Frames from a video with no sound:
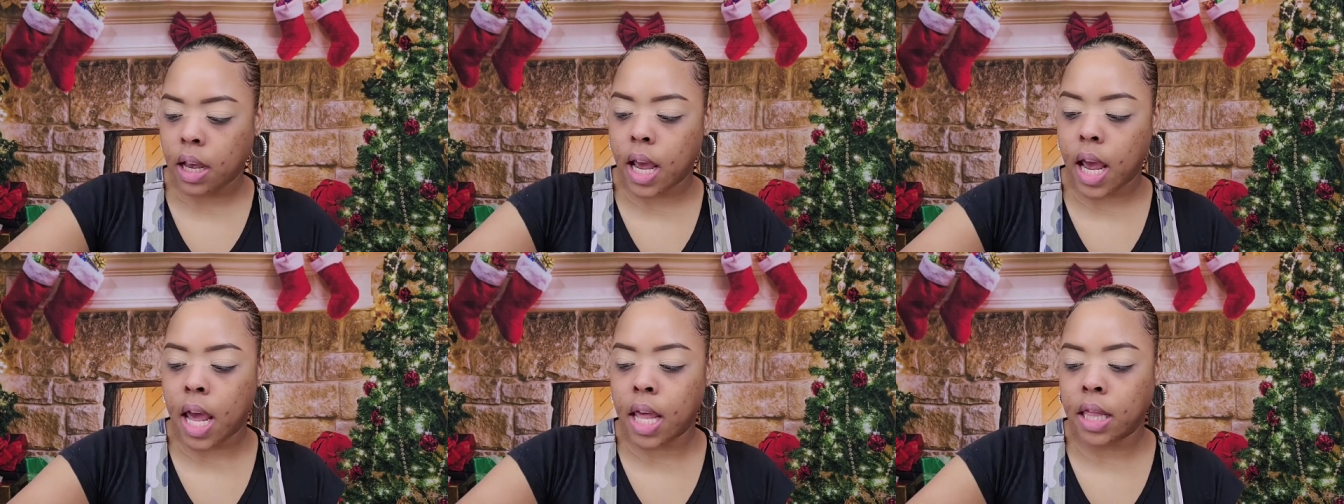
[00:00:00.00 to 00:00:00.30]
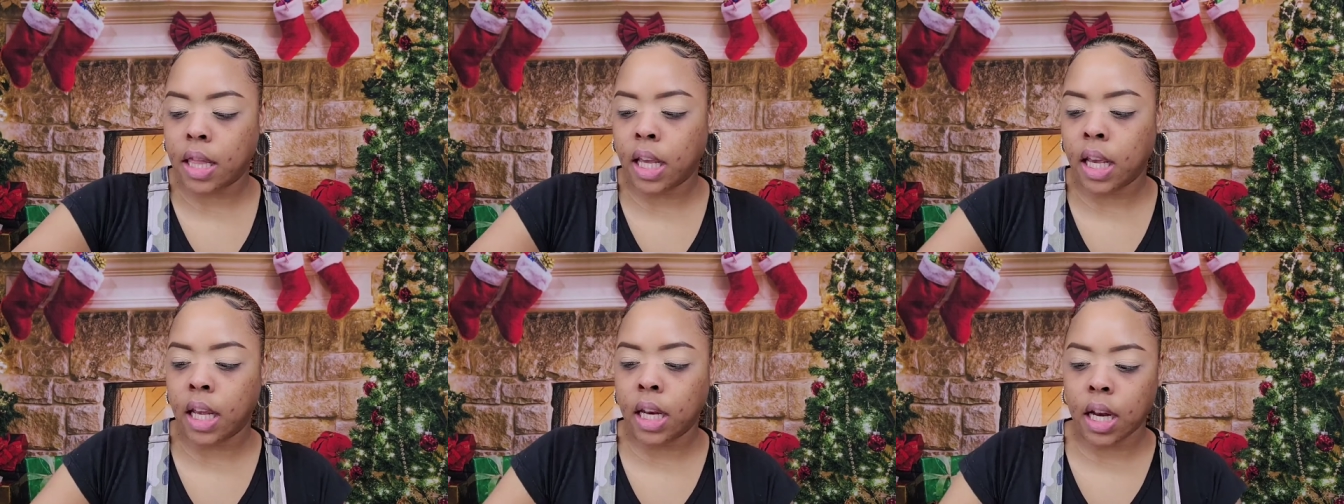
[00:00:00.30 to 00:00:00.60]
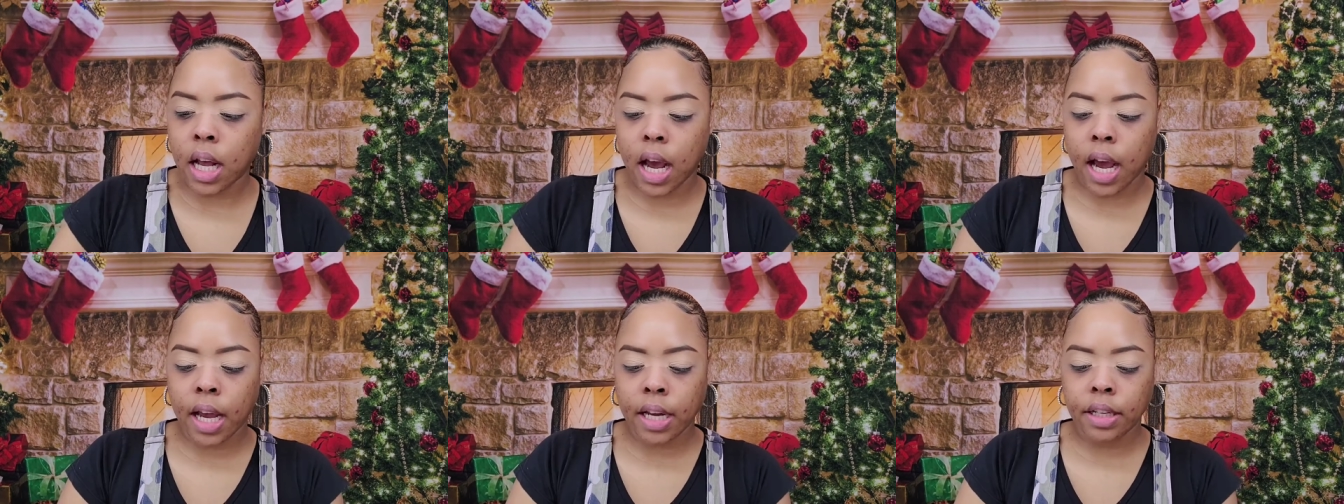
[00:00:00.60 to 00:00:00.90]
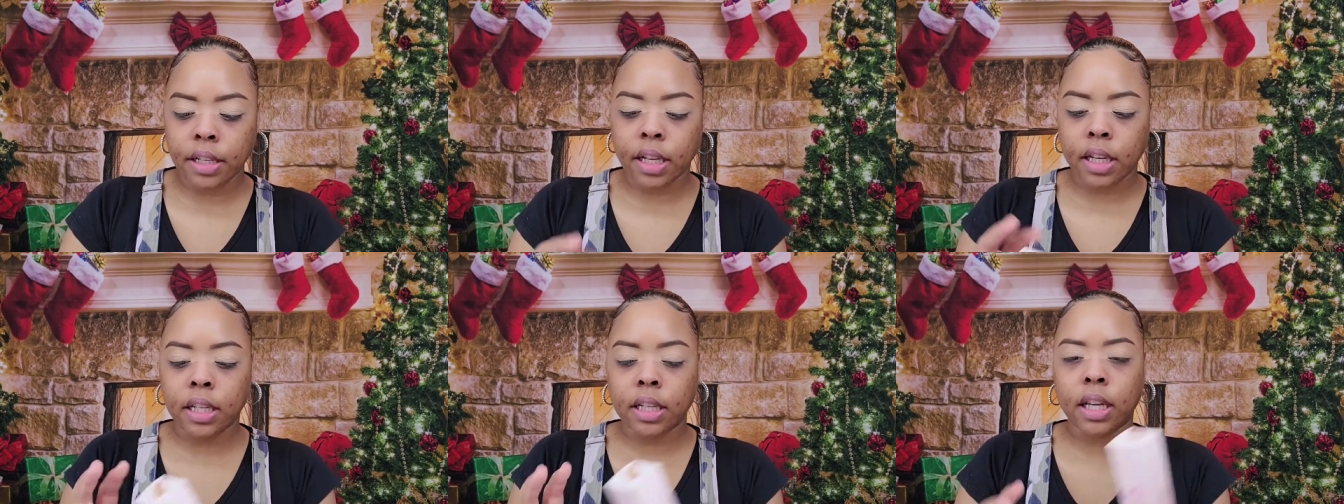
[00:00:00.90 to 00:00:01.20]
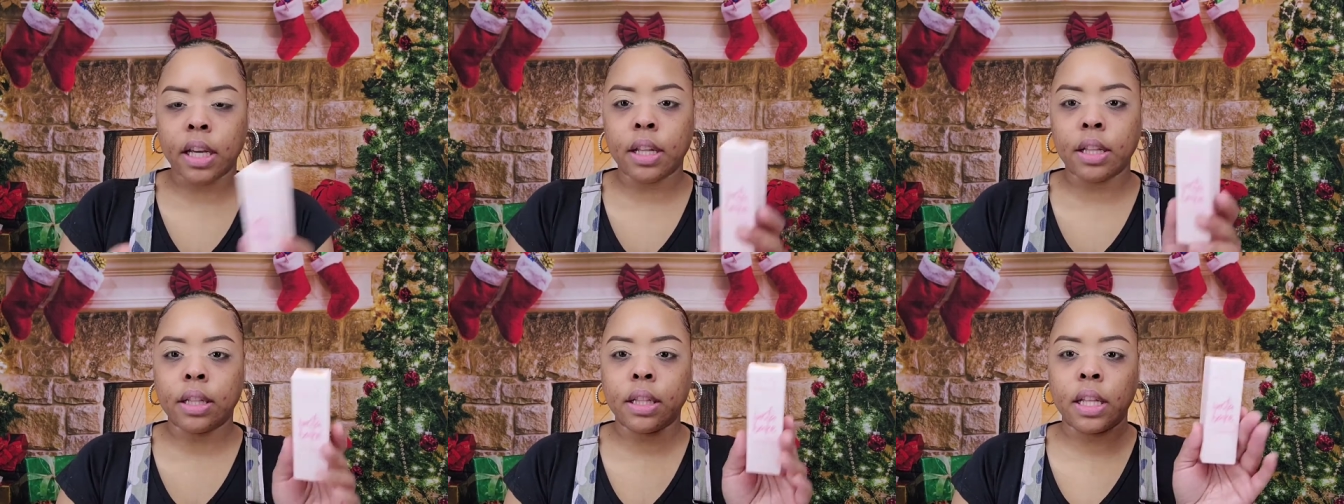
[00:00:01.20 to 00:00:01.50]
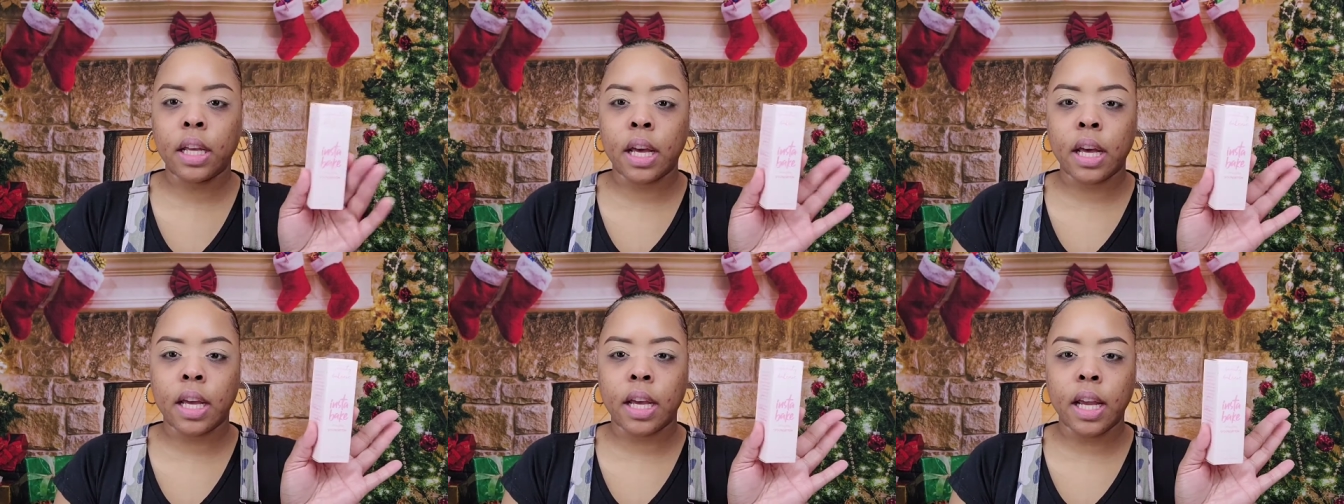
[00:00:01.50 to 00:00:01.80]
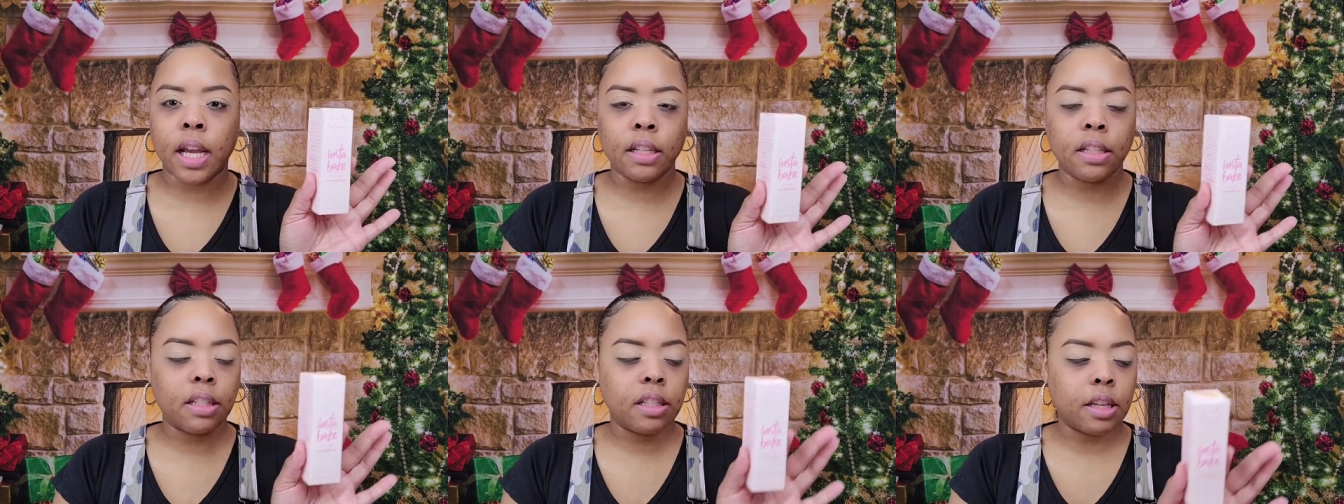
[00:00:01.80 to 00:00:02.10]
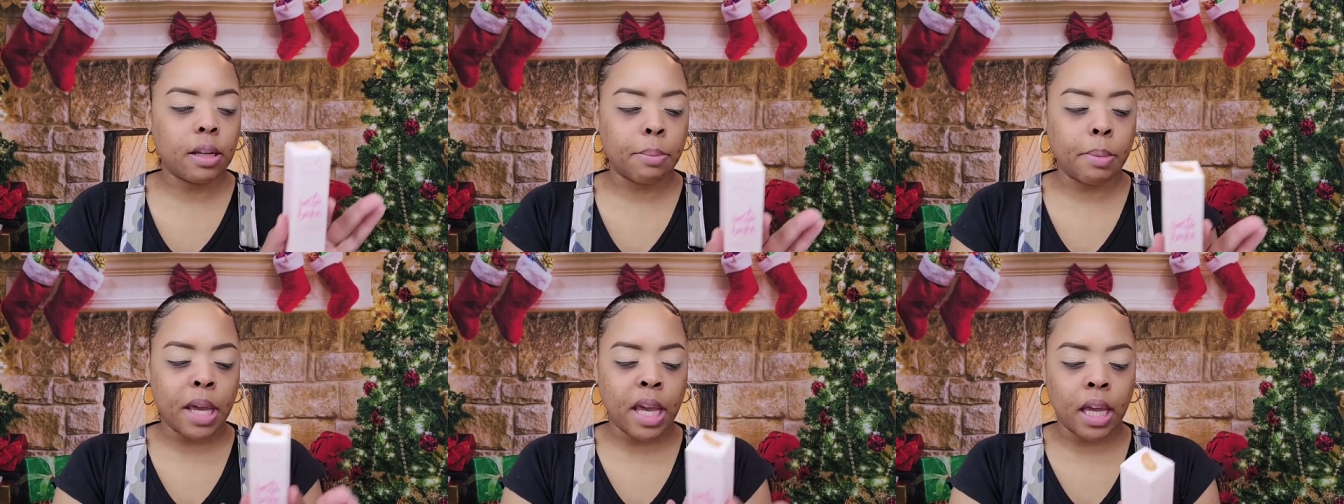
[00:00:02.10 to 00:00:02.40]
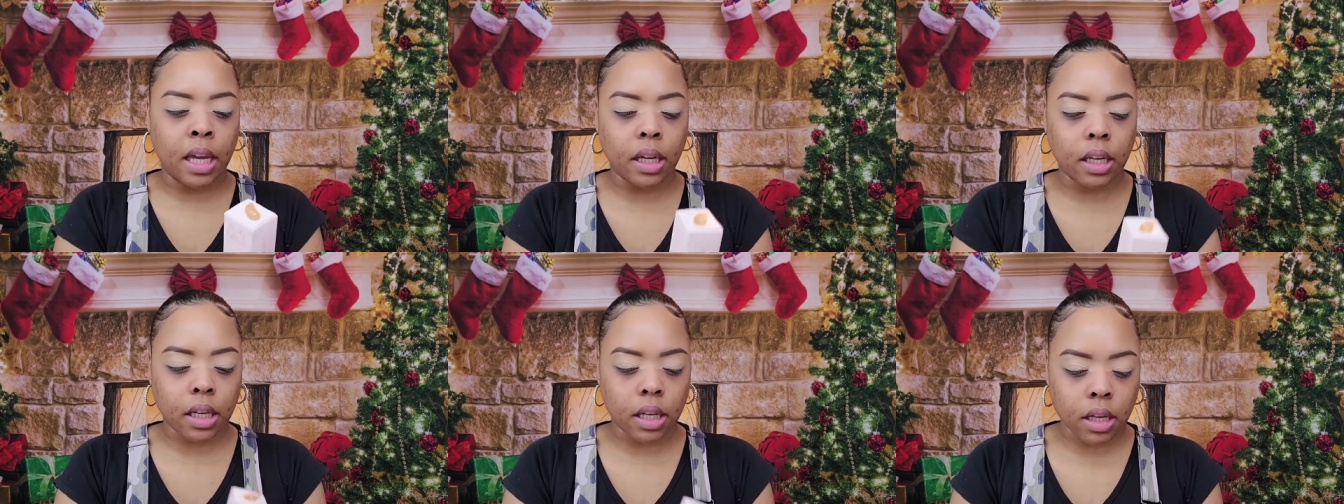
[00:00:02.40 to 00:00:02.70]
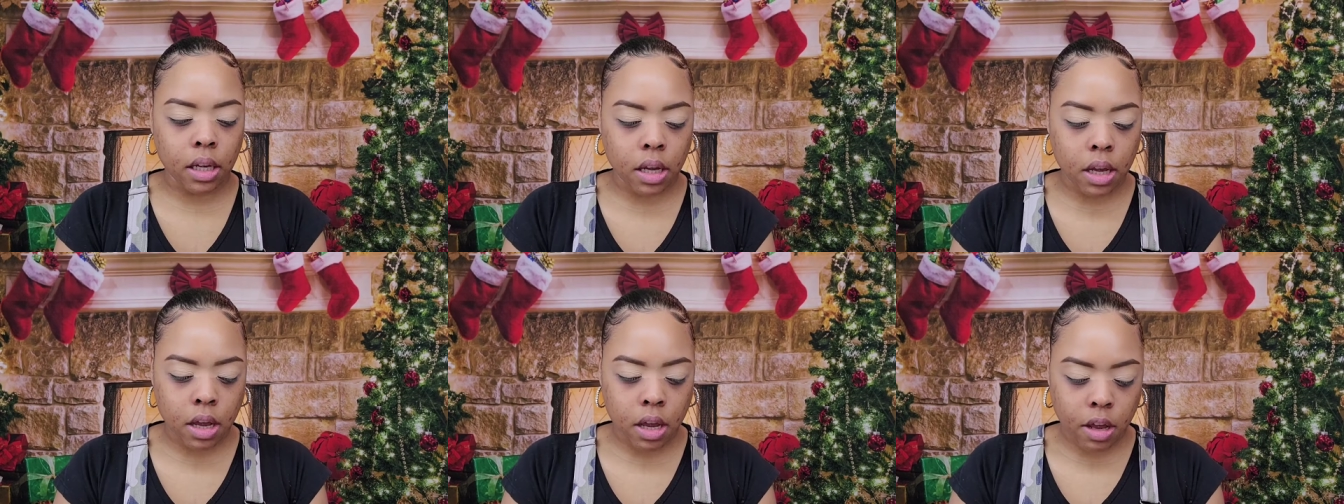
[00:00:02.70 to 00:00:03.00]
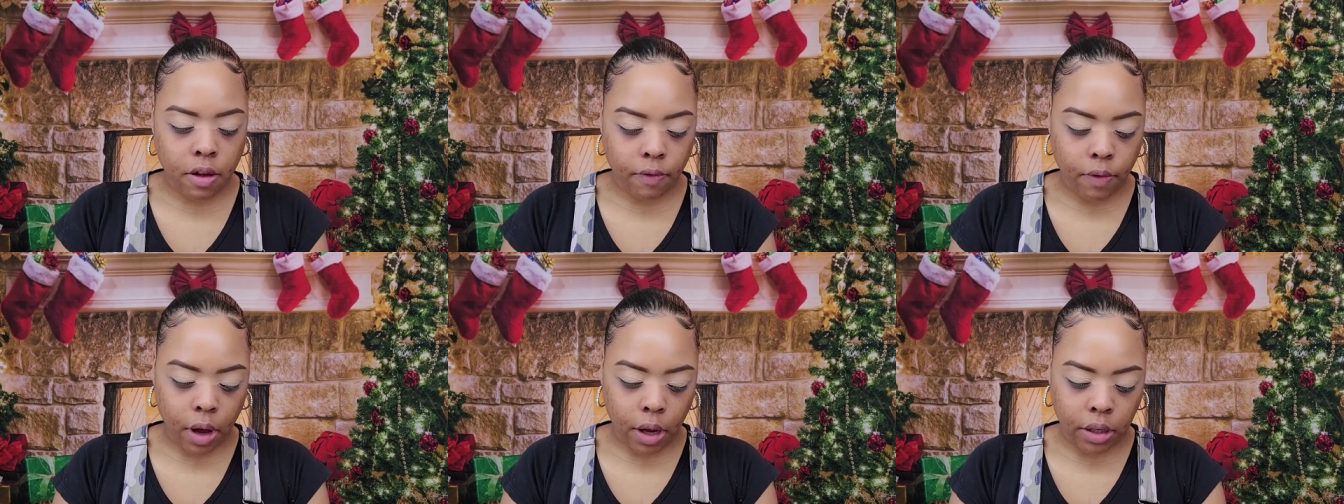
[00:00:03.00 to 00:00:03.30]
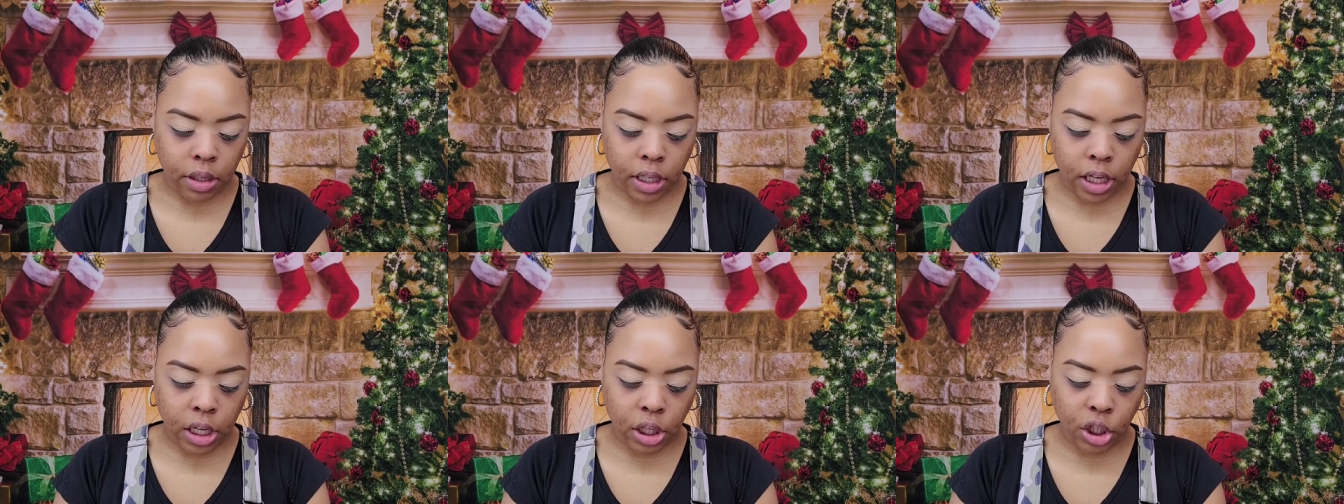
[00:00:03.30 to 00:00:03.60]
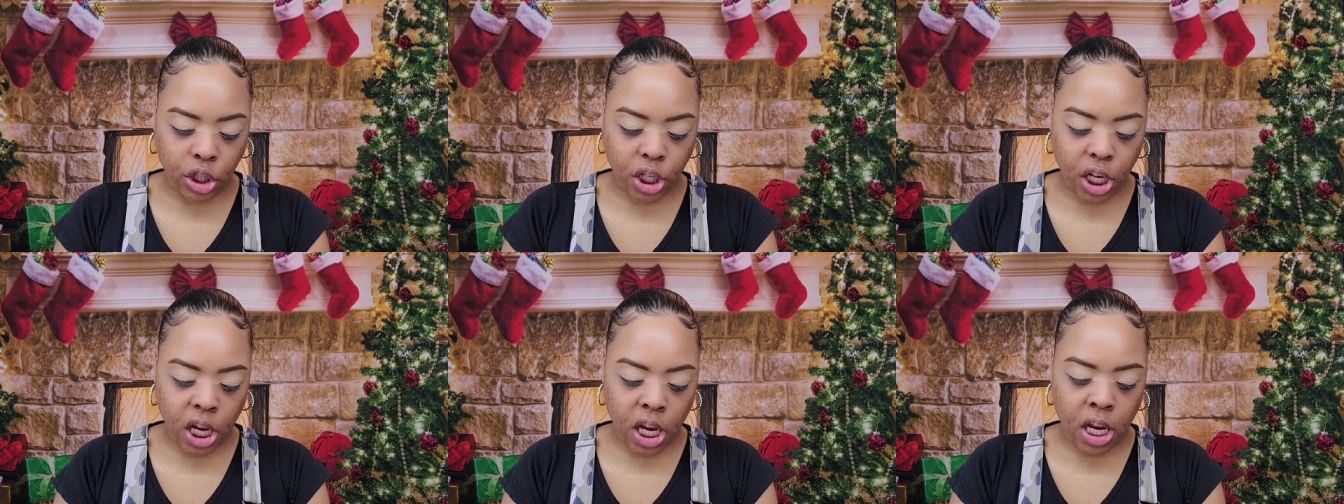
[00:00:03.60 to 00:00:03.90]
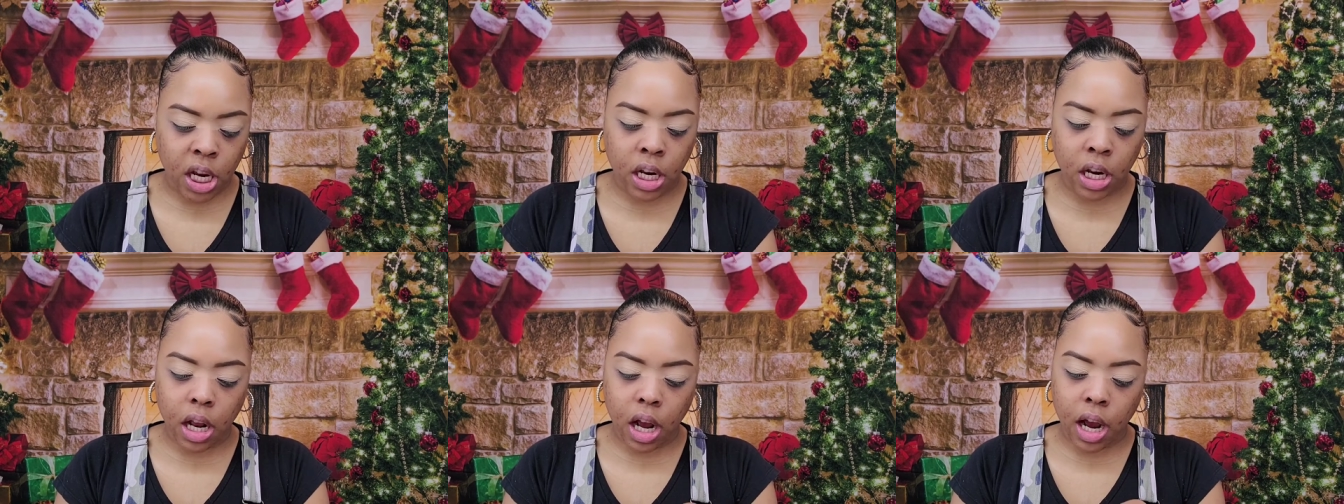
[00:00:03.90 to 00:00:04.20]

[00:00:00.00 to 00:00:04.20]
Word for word: And then I did get the Insta Bake foundation.